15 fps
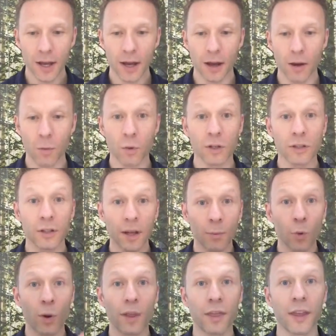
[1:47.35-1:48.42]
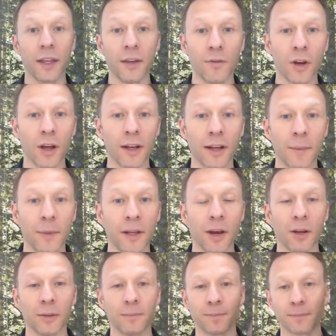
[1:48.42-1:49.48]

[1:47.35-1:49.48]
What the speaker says: What's the number one thing you've learned? Let me know.